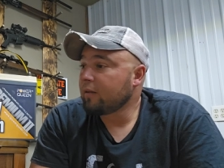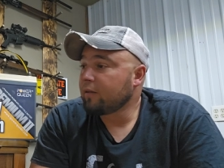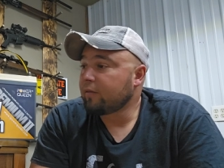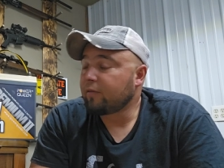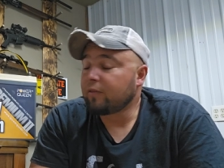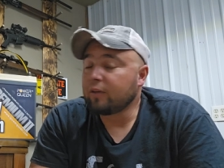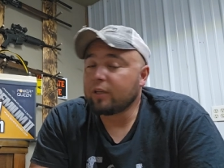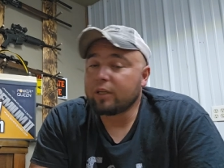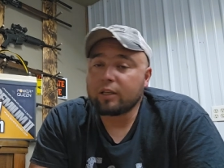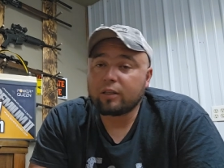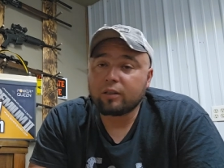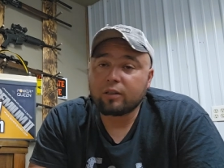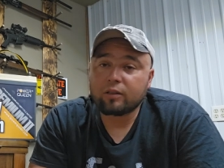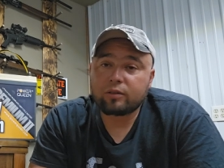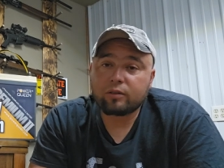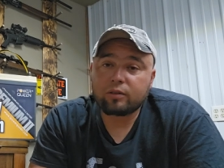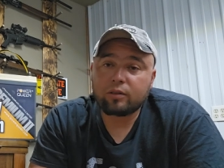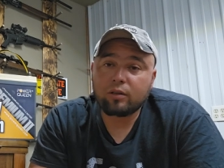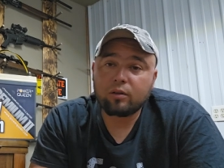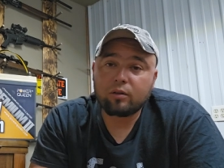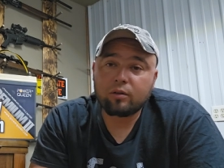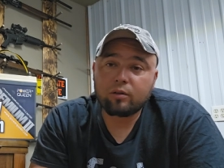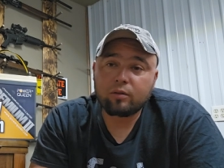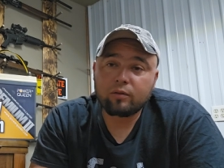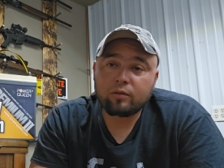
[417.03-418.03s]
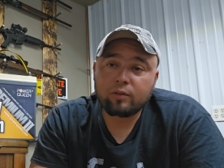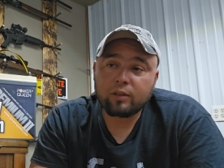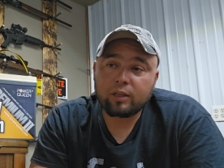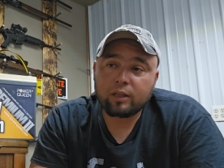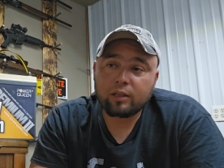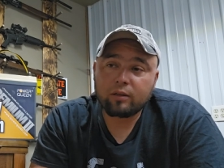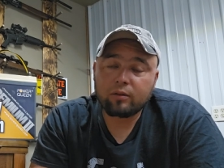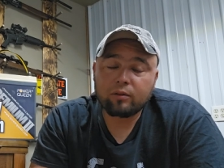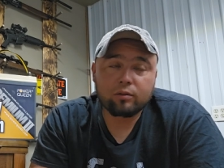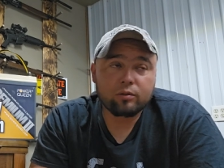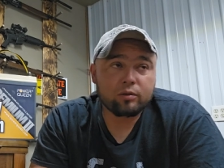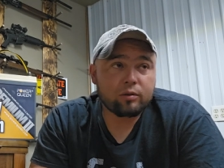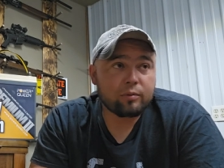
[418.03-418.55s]
feeding a stove that
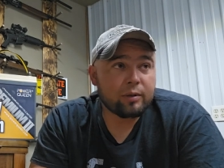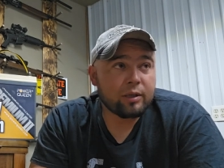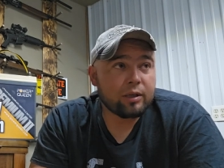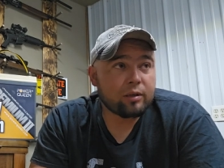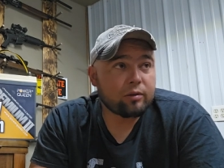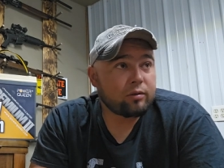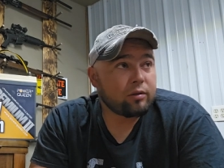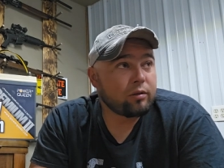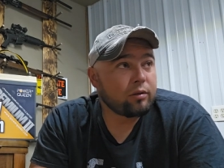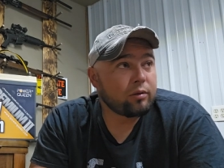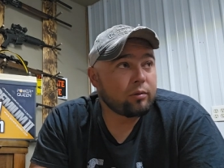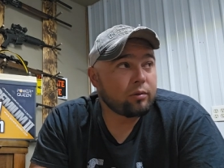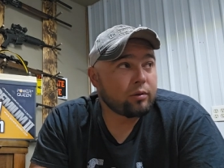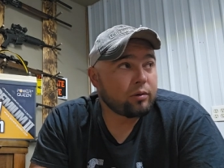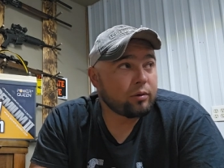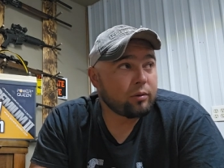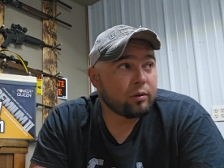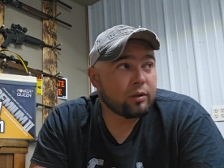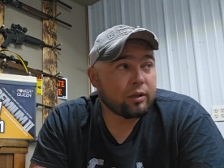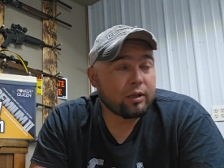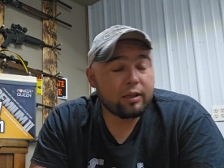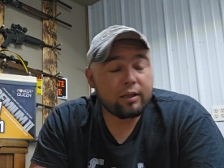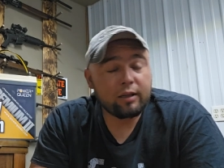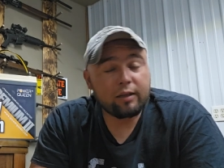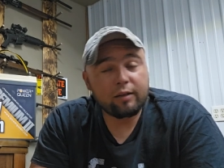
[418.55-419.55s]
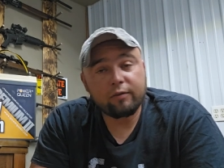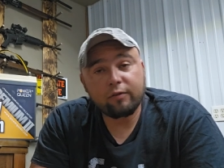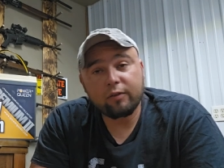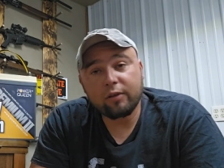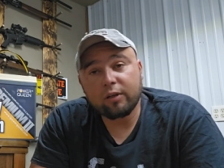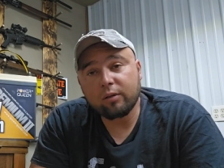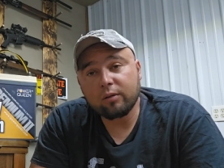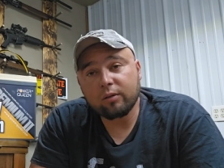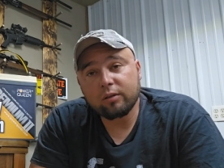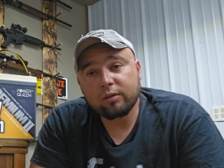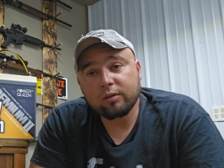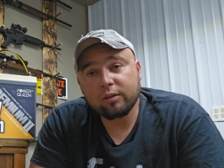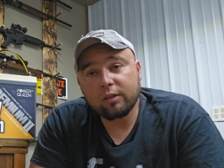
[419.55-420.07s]
goes about two, two and a half
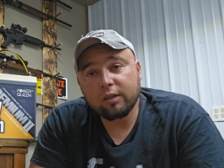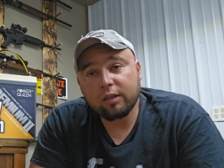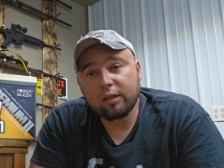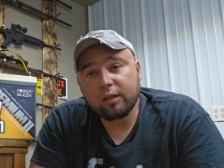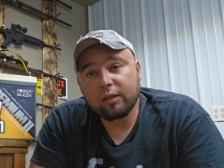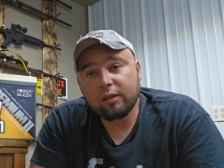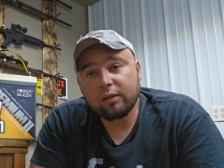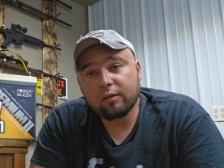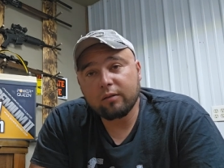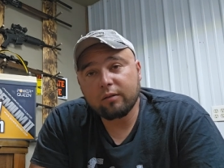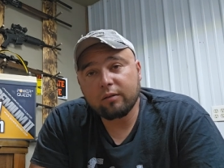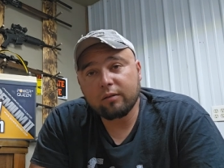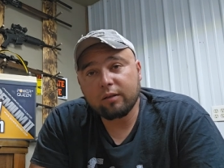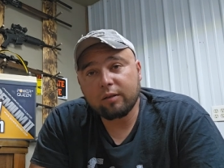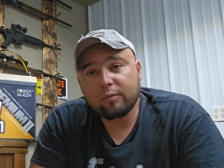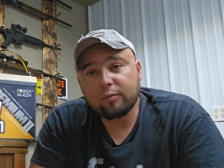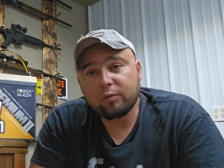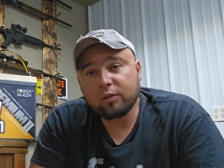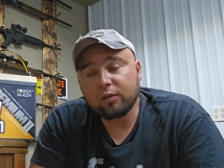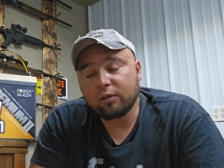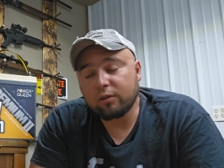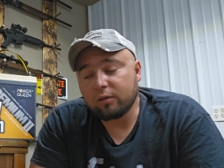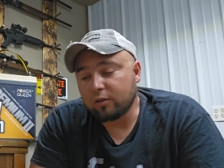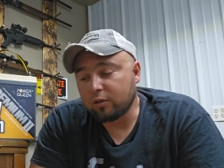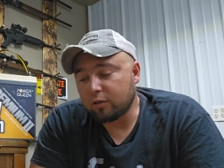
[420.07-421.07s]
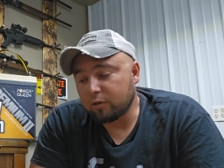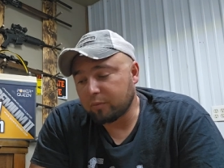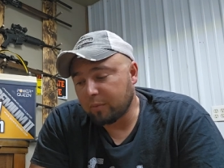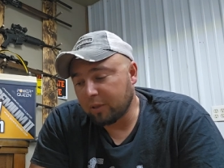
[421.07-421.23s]
hours a night. I'm sure there's